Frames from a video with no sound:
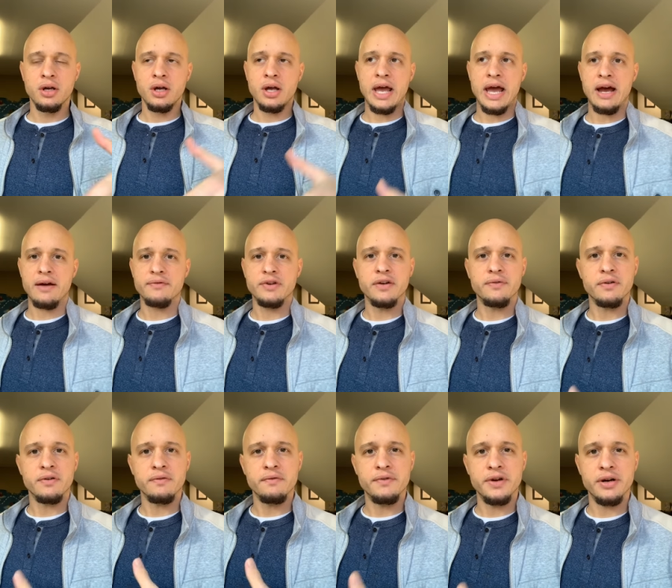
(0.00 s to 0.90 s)
have
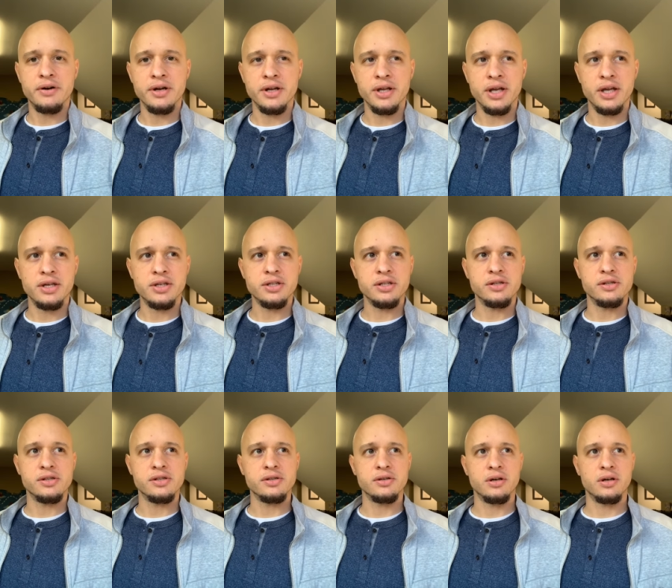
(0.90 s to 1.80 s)
different
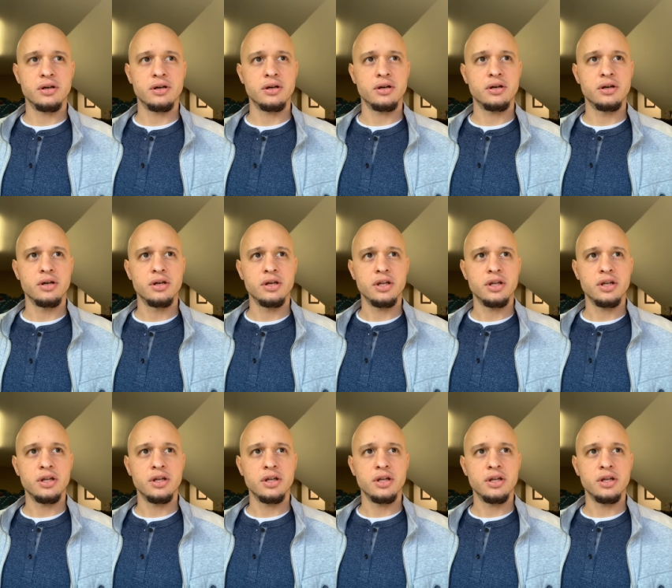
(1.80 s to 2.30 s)
variations, that